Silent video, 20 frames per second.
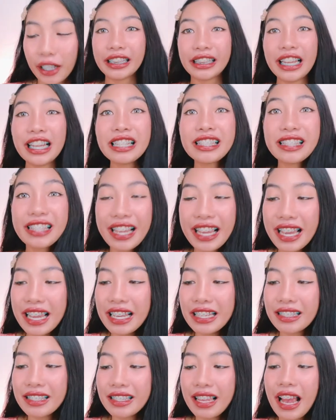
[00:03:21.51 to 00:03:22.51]
This
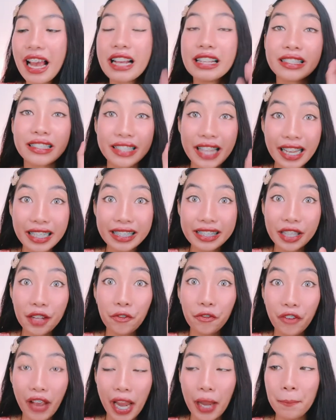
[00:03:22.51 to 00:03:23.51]
is
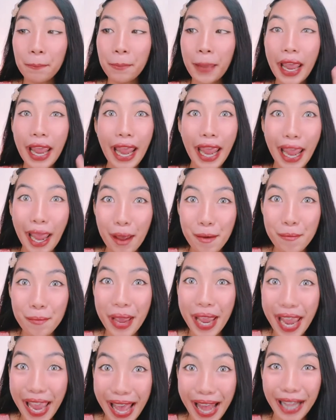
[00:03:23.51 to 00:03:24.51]
65
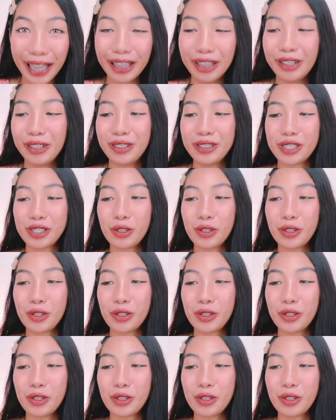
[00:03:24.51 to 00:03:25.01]
ml.